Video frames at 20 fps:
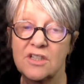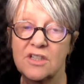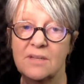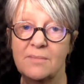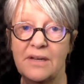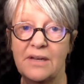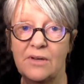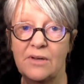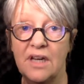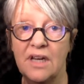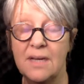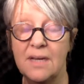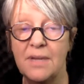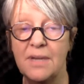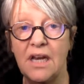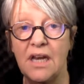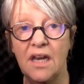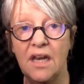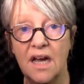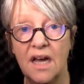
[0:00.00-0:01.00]
about
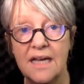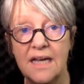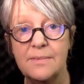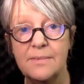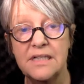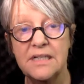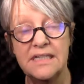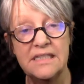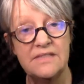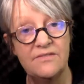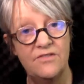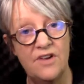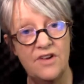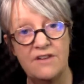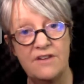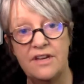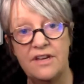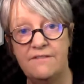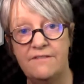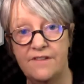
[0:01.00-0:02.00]
libel is
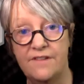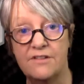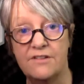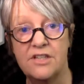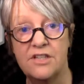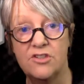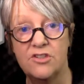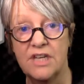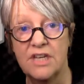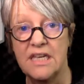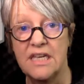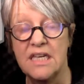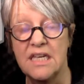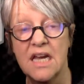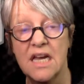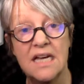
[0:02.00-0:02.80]
very, very tricky,